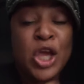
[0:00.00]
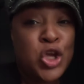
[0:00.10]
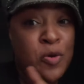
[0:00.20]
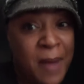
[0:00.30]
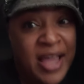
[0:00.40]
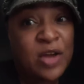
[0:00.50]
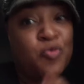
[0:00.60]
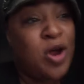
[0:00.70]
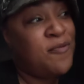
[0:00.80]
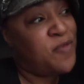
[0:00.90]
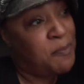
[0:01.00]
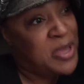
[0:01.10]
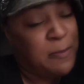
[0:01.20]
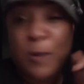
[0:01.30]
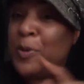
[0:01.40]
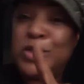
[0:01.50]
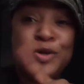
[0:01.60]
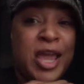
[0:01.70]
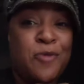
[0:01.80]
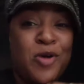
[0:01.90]
you might can run from people, but
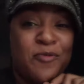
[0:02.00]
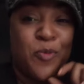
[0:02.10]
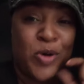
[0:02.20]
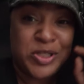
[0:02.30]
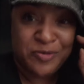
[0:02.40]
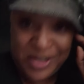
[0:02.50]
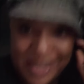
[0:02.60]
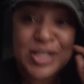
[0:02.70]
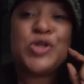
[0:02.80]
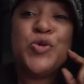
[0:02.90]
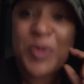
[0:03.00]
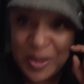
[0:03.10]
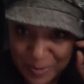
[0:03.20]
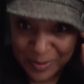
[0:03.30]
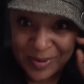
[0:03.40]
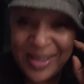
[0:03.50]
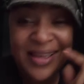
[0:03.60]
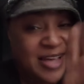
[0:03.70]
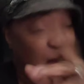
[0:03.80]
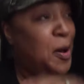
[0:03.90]
you can't run from what you've done to people.
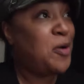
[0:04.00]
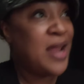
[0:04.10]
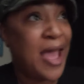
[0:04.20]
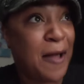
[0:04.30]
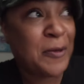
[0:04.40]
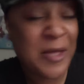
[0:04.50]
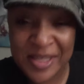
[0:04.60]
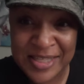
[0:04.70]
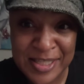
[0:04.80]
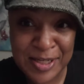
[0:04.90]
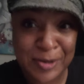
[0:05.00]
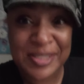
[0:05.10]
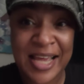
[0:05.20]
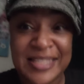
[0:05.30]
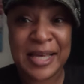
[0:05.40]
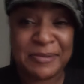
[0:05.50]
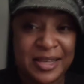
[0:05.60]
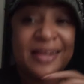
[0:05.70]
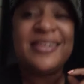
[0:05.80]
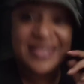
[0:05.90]
Come on now. Sister don't say
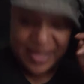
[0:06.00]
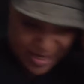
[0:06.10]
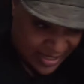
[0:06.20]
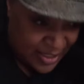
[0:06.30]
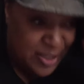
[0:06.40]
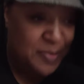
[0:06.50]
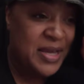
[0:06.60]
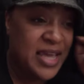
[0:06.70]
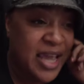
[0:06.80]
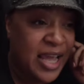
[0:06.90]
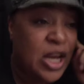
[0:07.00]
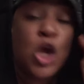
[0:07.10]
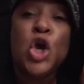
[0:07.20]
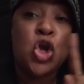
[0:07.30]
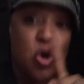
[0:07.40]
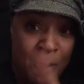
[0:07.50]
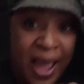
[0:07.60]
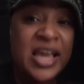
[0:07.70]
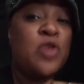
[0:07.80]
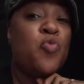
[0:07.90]
something. Listen to me again. You
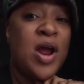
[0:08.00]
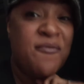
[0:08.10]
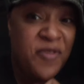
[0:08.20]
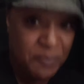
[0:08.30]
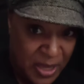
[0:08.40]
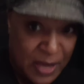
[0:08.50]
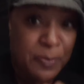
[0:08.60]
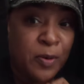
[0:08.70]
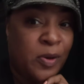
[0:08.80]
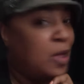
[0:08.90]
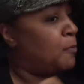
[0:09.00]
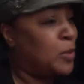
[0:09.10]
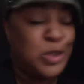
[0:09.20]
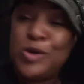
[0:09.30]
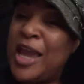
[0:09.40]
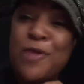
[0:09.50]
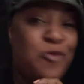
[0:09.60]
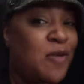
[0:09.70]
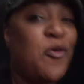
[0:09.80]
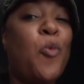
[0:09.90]
might can run from people, but you can't
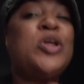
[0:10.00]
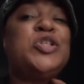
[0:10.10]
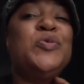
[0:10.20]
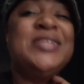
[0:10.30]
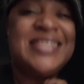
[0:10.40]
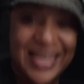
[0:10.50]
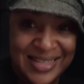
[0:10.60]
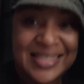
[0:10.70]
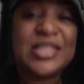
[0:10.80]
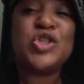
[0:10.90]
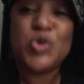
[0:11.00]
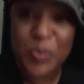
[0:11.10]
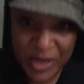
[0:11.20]
run from what you did to